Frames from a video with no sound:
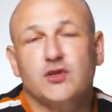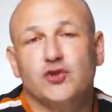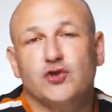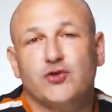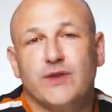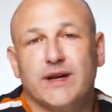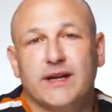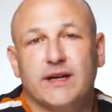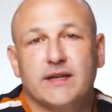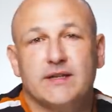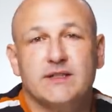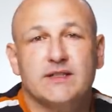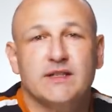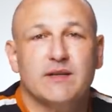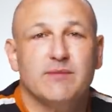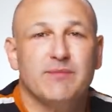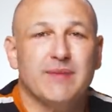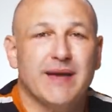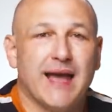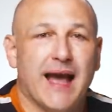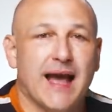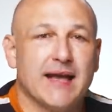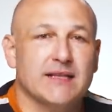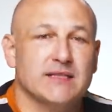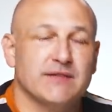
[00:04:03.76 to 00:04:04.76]
triggers can
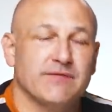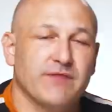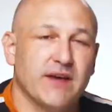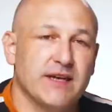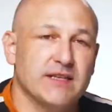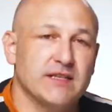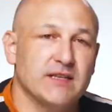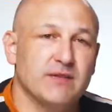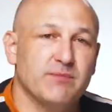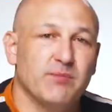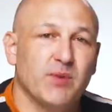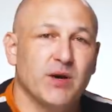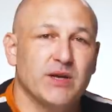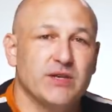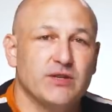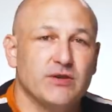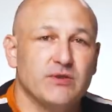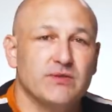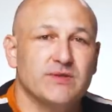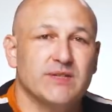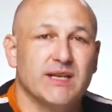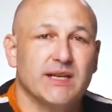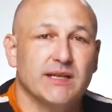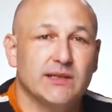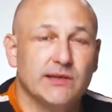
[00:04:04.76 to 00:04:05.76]
be activated by
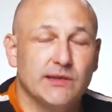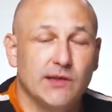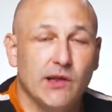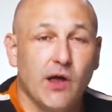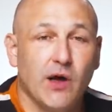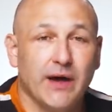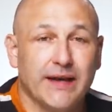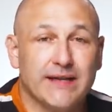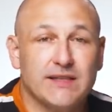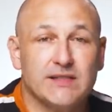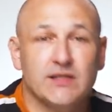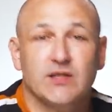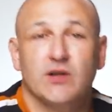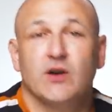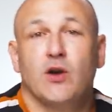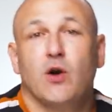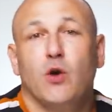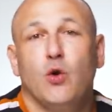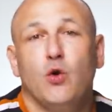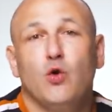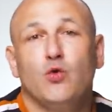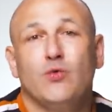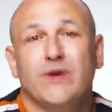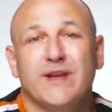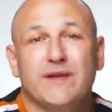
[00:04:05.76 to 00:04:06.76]
using light
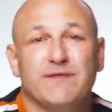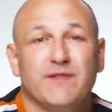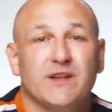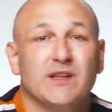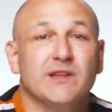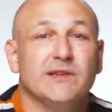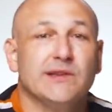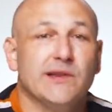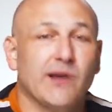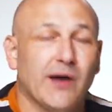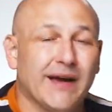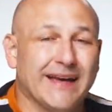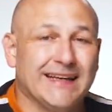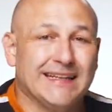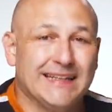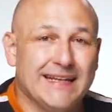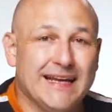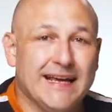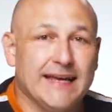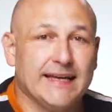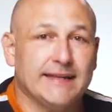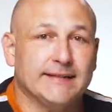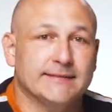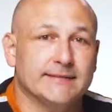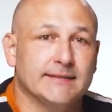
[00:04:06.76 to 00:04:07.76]
or even
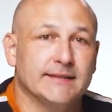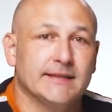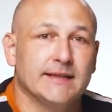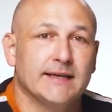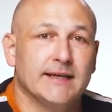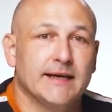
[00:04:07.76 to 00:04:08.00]
lightning,